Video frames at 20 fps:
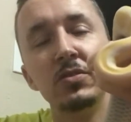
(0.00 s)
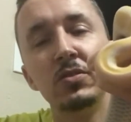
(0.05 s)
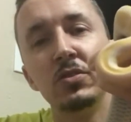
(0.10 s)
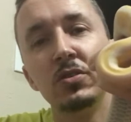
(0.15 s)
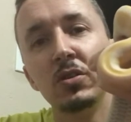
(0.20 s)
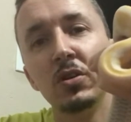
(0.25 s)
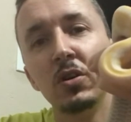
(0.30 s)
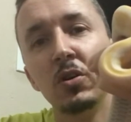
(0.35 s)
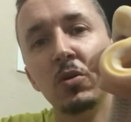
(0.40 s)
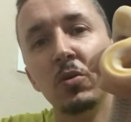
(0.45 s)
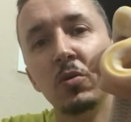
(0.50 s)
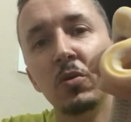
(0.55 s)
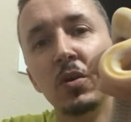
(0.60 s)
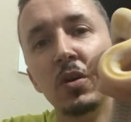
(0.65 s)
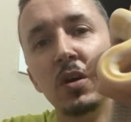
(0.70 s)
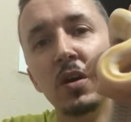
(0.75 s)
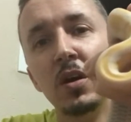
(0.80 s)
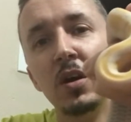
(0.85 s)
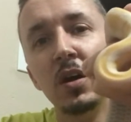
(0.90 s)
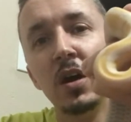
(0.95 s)
So,
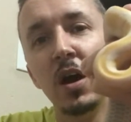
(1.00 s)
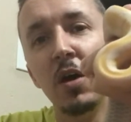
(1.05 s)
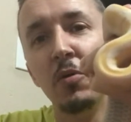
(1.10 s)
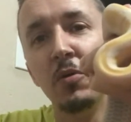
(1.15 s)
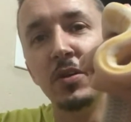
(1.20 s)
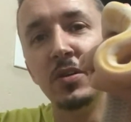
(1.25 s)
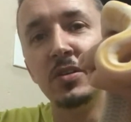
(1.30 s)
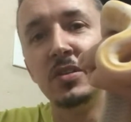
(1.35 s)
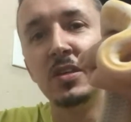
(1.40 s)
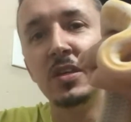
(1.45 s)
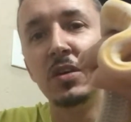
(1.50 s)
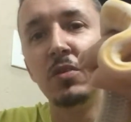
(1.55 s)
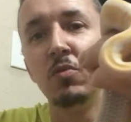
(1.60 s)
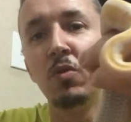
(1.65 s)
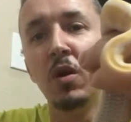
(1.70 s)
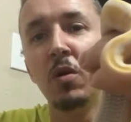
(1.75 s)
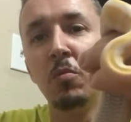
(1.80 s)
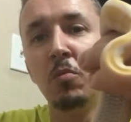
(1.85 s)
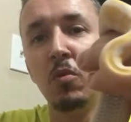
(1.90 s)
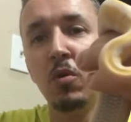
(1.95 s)
I want to see
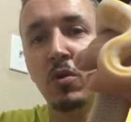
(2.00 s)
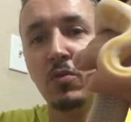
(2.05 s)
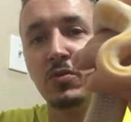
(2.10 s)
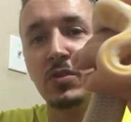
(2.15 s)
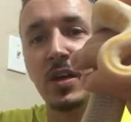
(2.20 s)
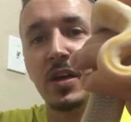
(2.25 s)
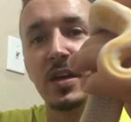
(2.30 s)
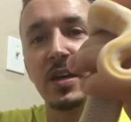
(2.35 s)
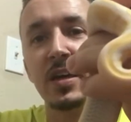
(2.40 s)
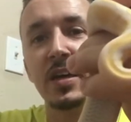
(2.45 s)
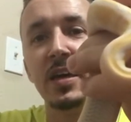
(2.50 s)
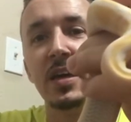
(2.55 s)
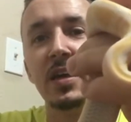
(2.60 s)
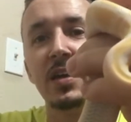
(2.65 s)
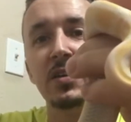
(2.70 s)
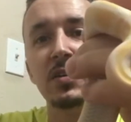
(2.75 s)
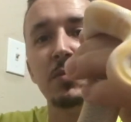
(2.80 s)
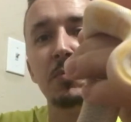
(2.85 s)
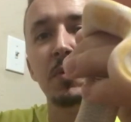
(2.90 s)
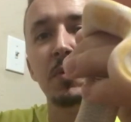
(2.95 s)
what morphs I can get into